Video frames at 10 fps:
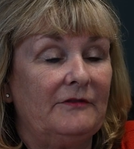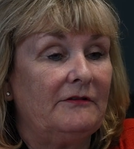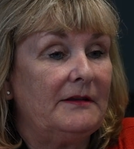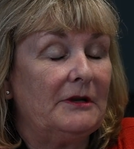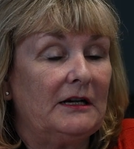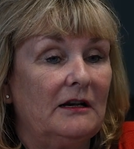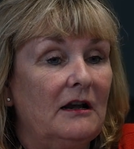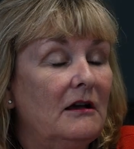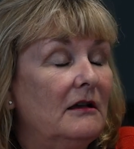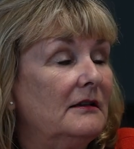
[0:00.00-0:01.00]
very middle
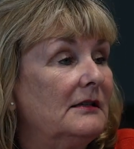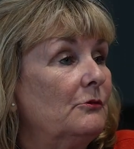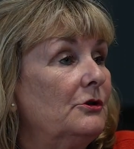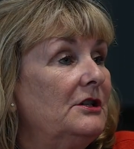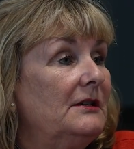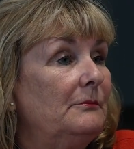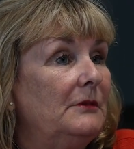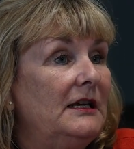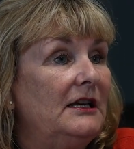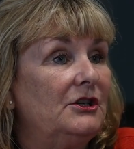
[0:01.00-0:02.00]
class, wanted
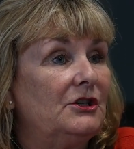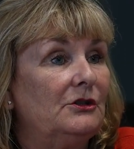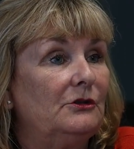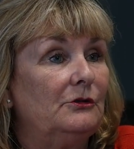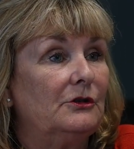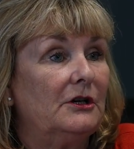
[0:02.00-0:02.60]
me to